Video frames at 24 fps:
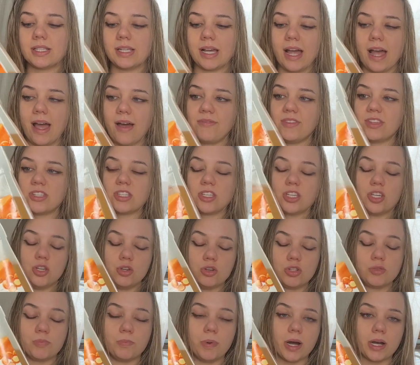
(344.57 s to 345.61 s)
I have this
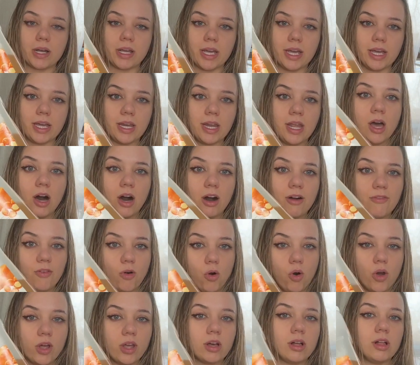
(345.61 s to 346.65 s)
huge bucket of
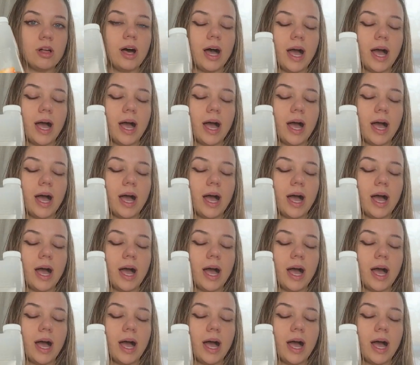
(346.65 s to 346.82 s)
oil.